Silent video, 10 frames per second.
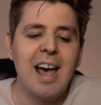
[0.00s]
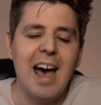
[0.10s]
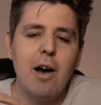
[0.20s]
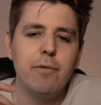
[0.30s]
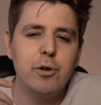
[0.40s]

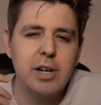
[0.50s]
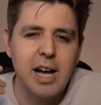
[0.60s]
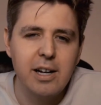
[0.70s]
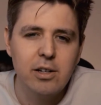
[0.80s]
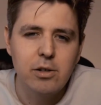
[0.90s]
After
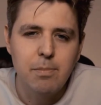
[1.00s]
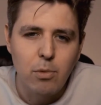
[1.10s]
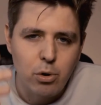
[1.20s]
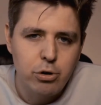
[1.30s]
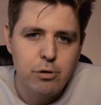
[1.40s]
that, the
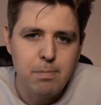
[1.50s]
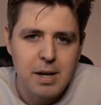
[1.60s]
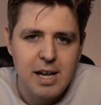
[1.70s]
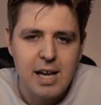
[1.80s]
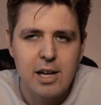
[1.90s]
more you
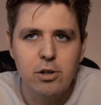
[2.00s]
pay,